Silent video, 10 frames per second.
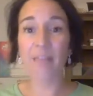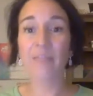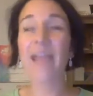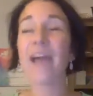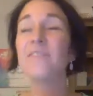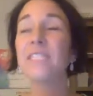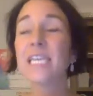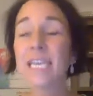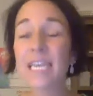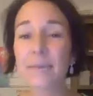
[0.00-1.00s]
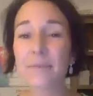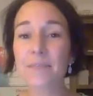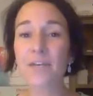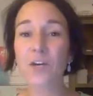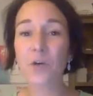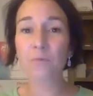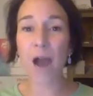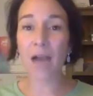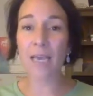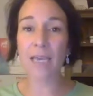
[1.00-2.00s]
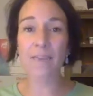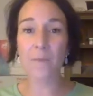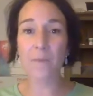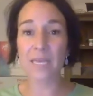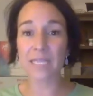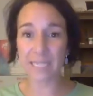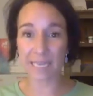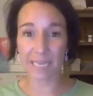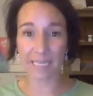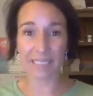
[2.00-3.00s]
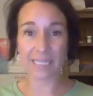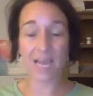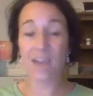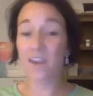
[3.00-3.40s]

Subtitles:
They have teams that are rocking the business,